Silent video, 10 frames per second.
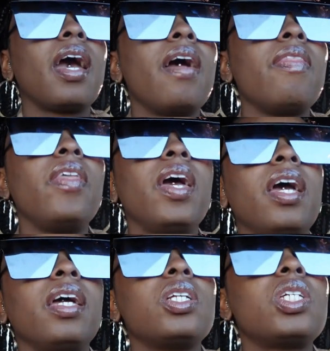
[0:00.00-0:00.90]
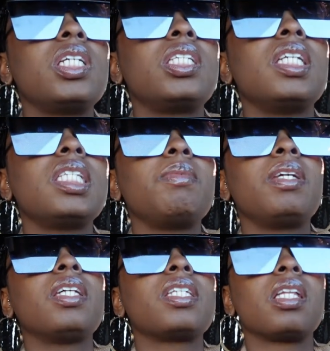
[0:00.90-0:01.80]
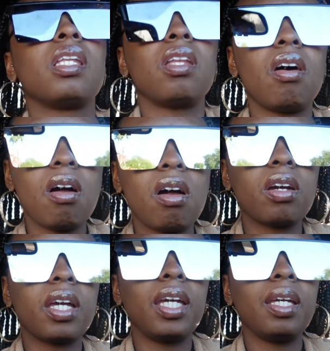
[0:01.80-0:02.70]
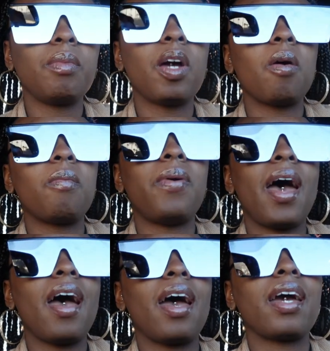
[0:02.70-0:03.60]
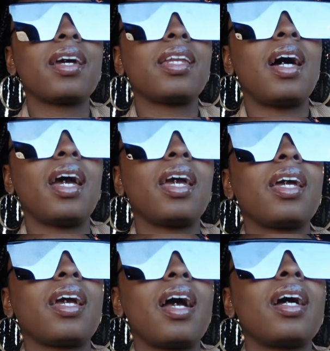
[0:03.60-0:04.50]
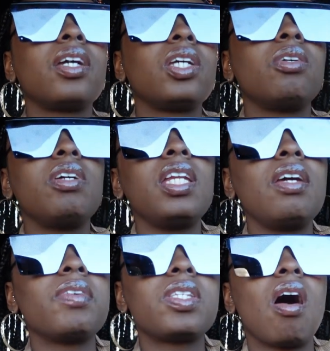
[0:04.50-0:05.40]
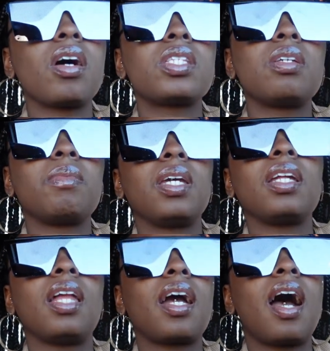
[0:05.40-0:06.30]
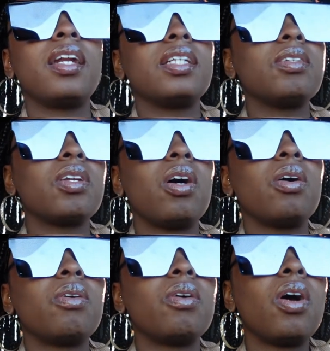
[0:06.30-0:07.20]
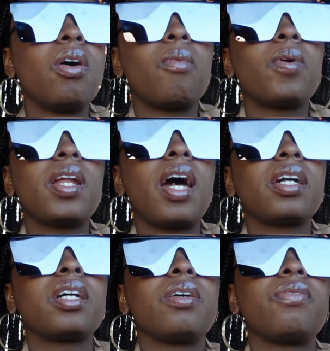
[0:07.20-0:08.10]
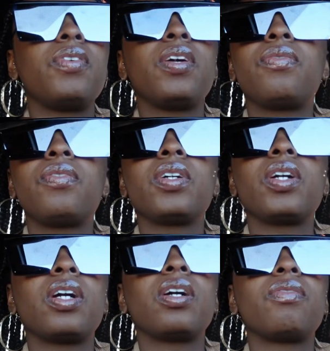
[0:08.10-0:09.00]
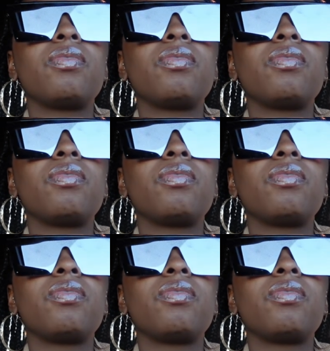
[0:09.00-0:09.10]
And then she sends me this long email back like, you didn't even talk to me. Like, how do you know we're not a good fit for your,